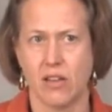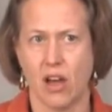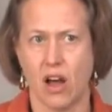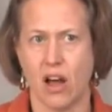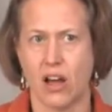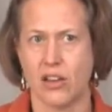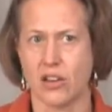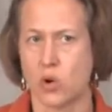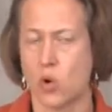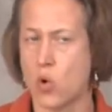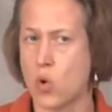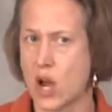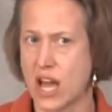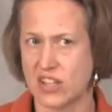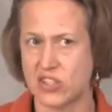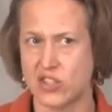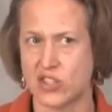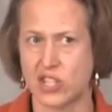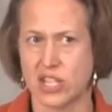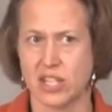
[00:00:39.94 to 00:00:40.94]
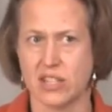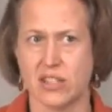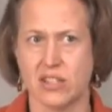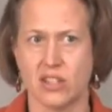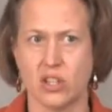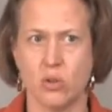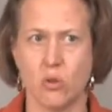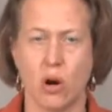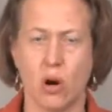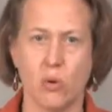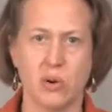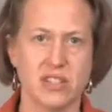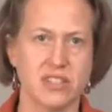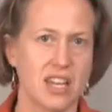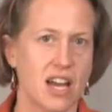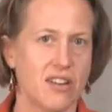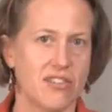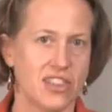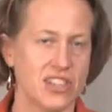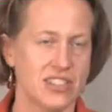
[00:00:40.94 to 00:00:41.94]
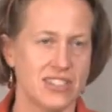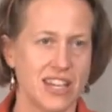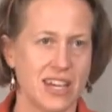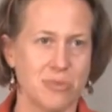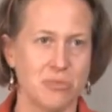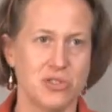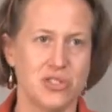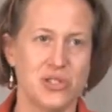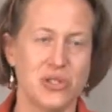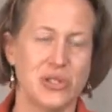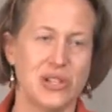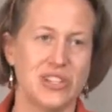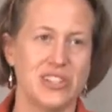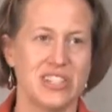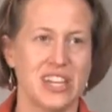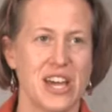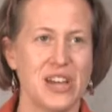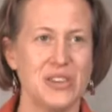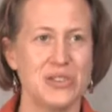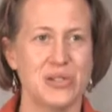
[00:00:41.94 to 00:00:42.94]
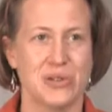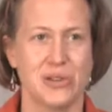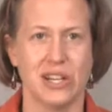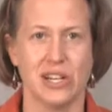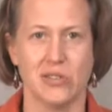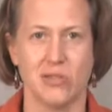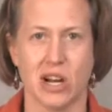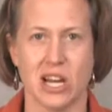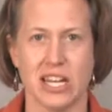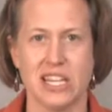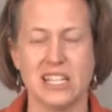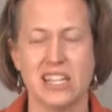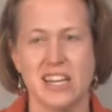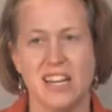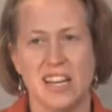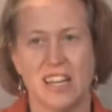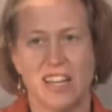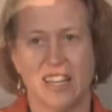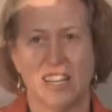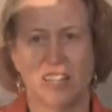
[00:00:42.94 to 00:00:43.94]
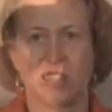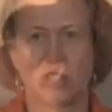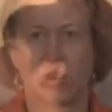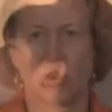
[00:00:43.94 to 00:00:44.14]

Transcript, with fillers: a question, you always have the same students answering, right? It's